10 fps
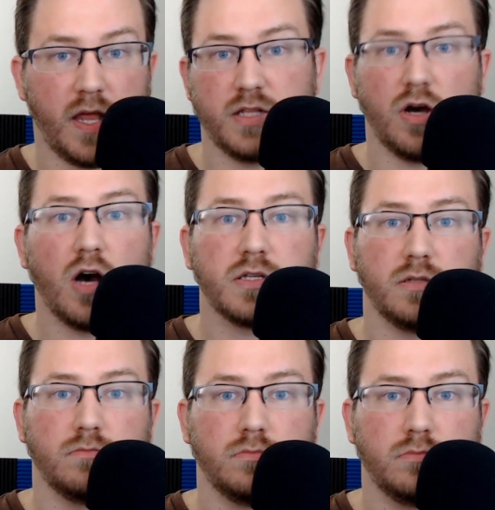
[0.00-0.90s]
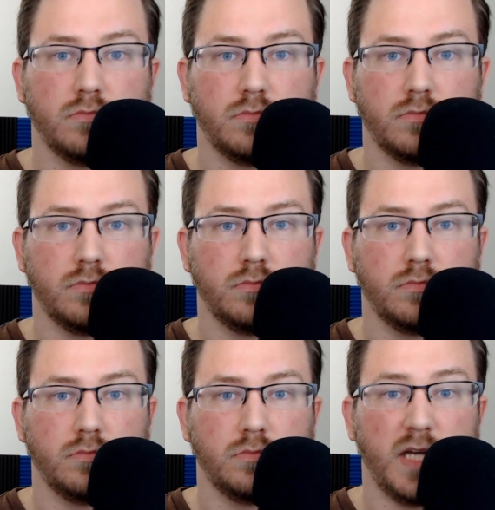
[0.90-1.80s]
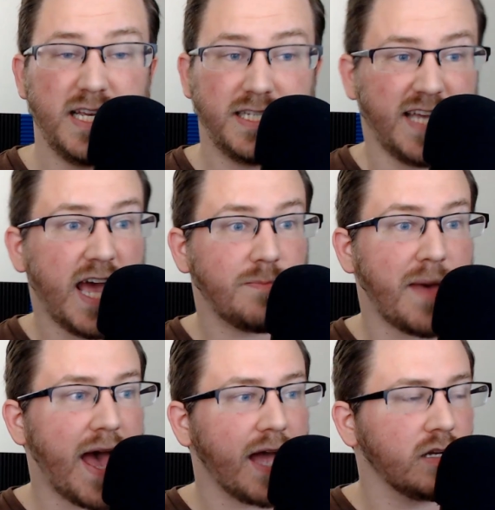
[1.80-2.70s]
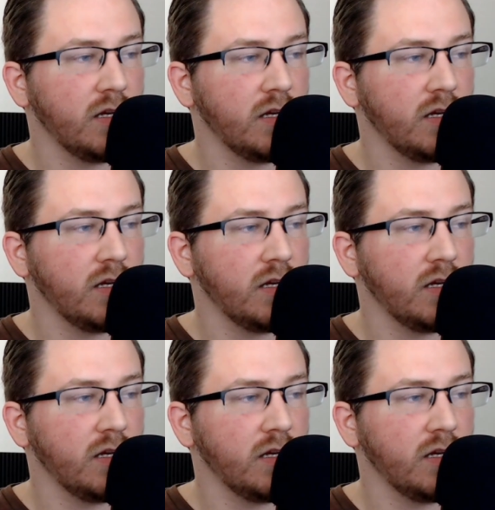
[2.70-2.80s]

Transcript: it's awesome. He sandbagged